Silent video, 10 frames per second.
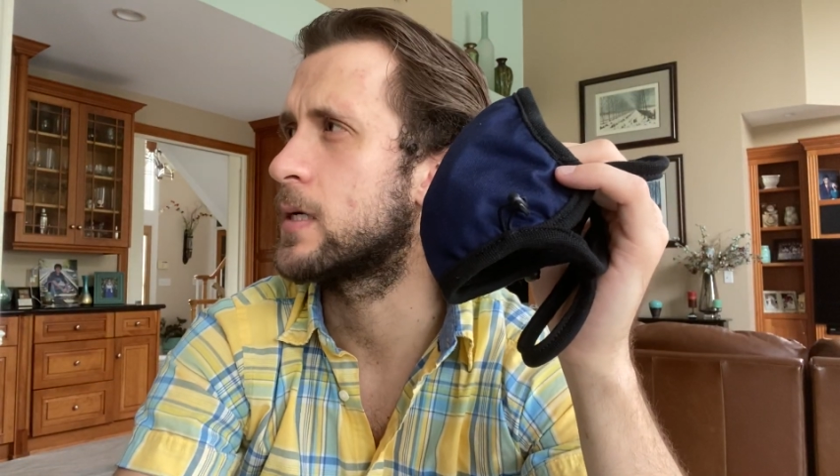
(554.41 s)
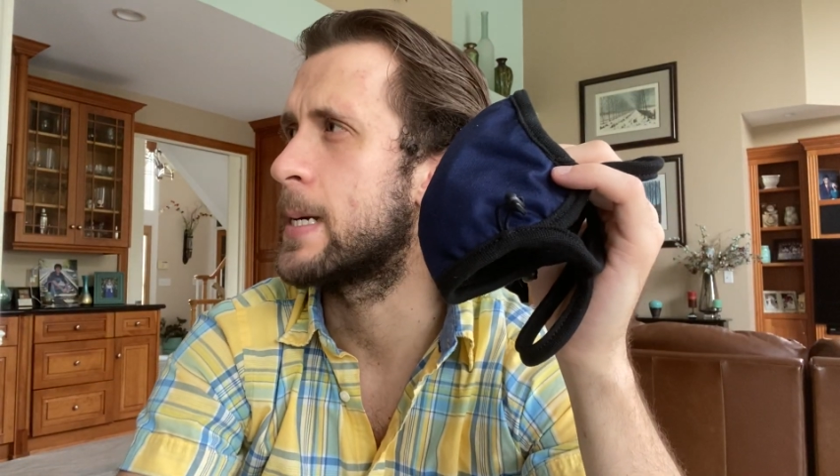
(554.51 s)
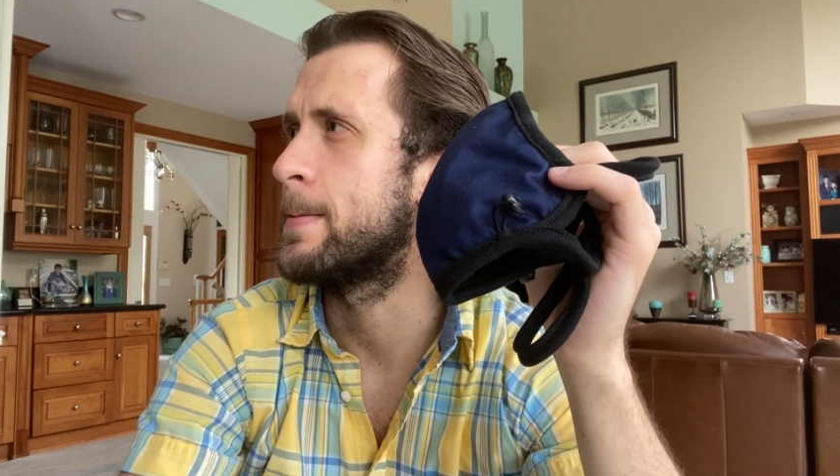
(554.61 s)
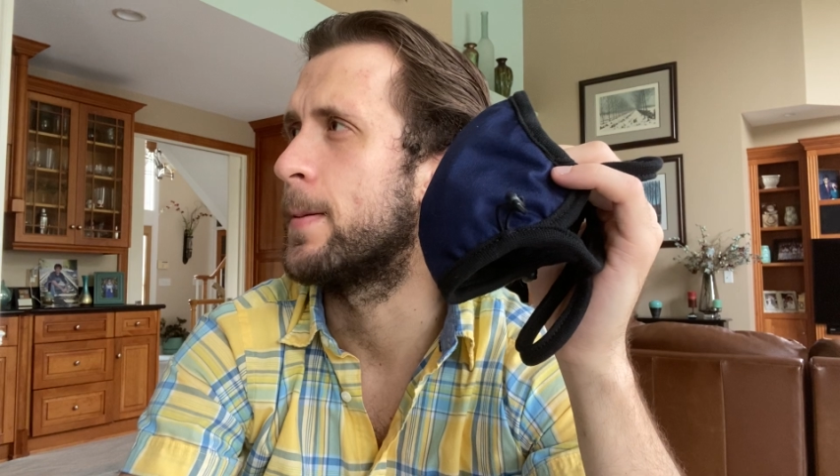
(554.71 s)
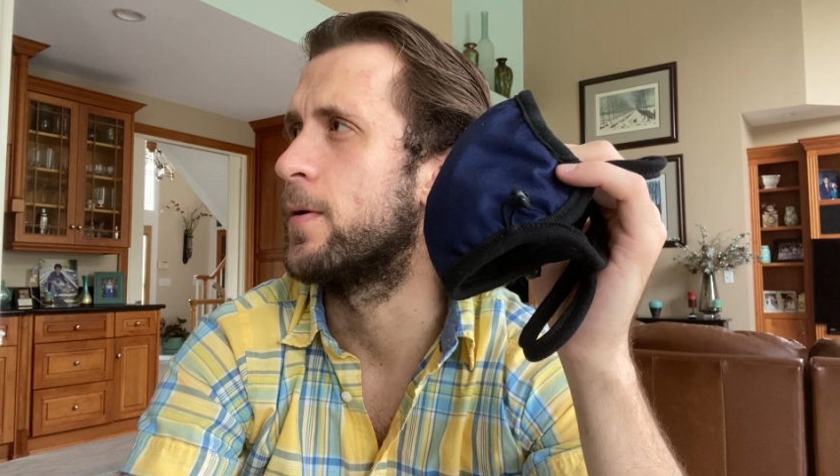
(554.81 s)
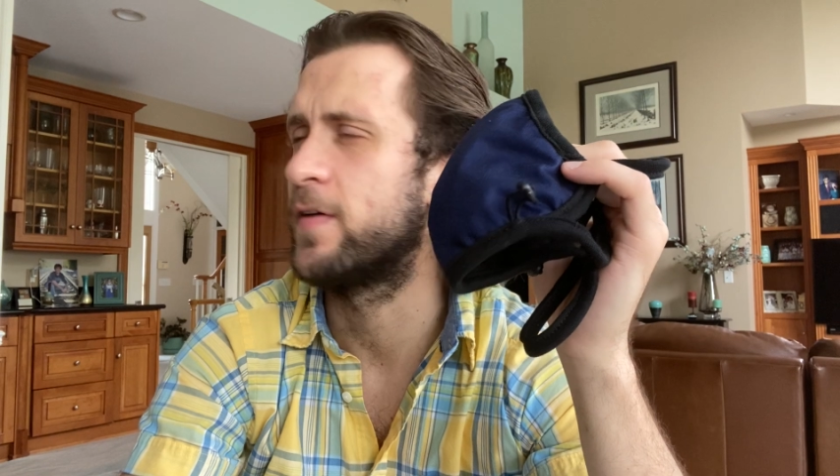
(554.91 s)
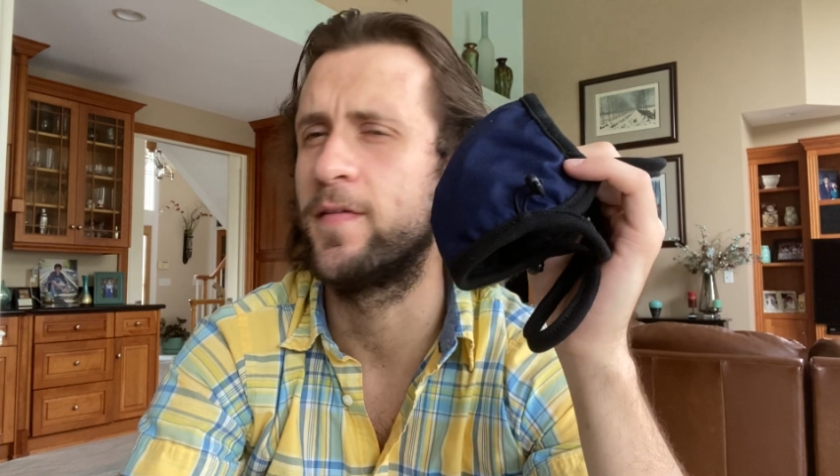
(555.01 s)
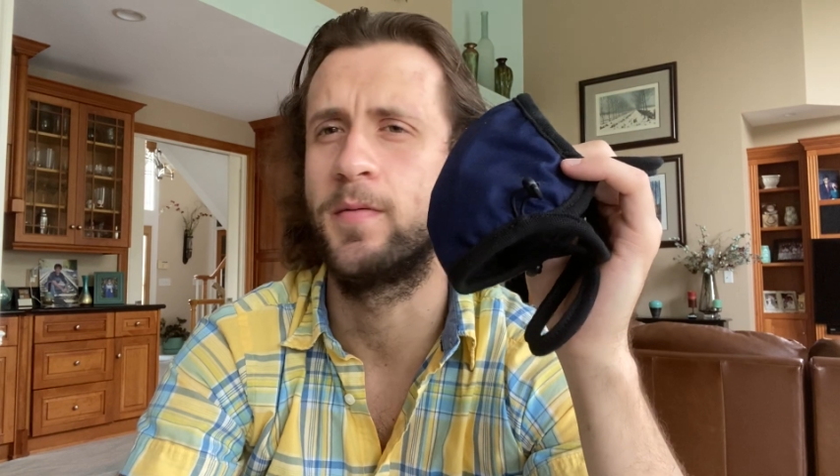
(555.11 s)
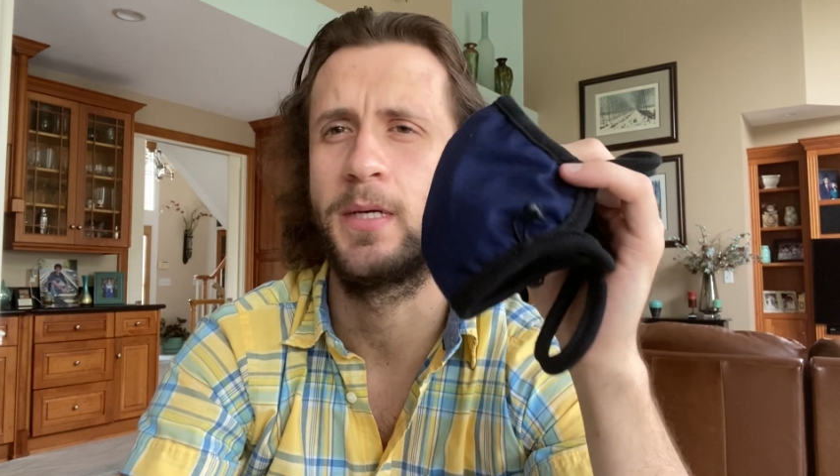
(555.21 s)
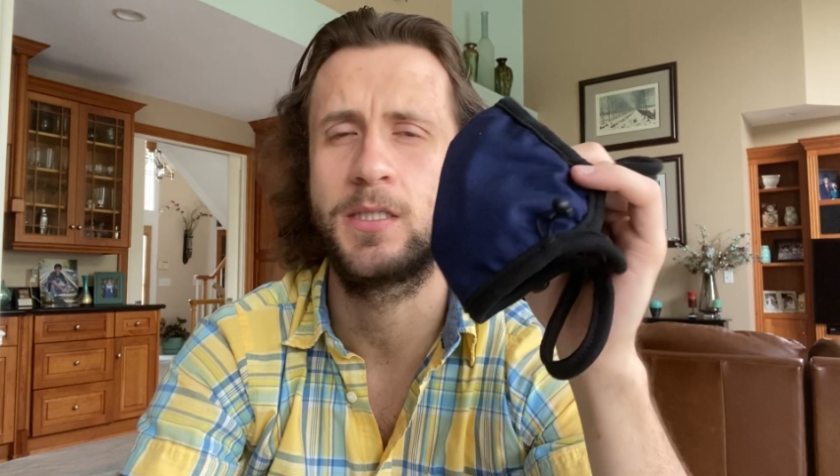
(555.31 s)
I can't remember,
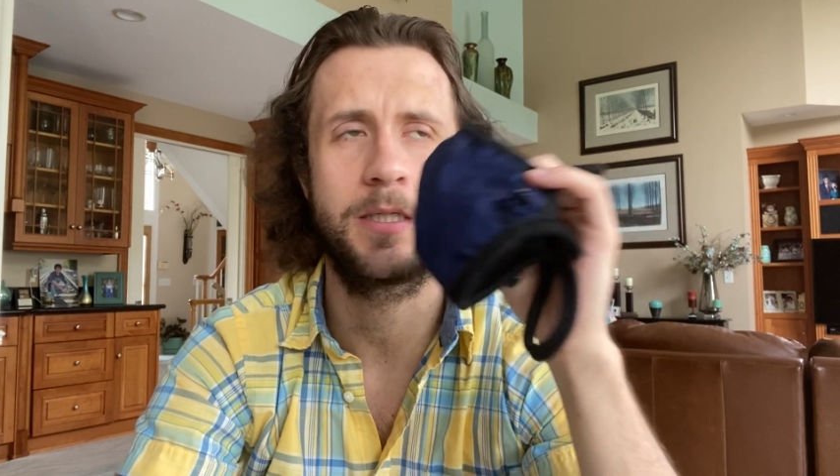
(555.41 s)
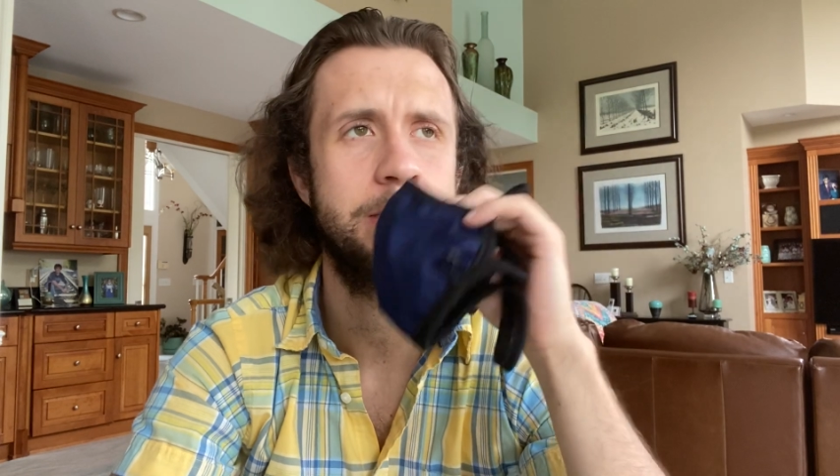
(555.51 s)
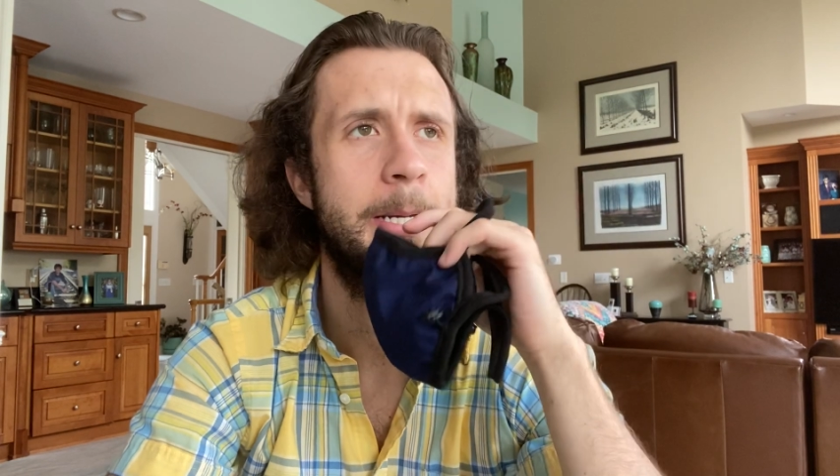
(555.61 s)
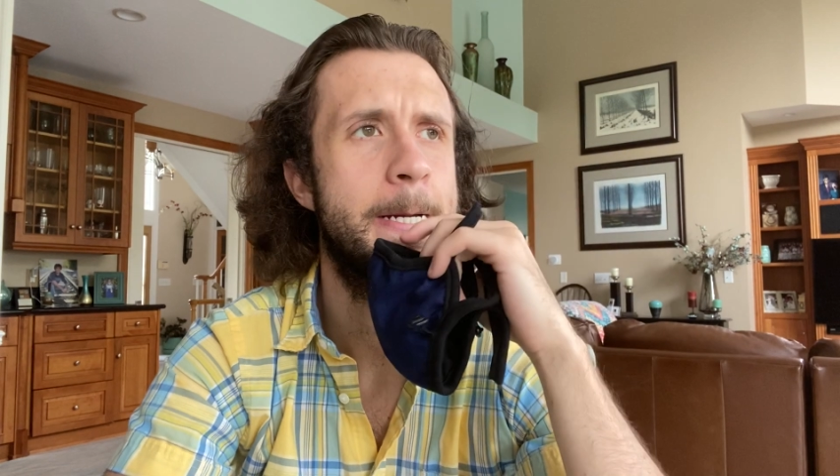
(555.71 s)
5 of the basics.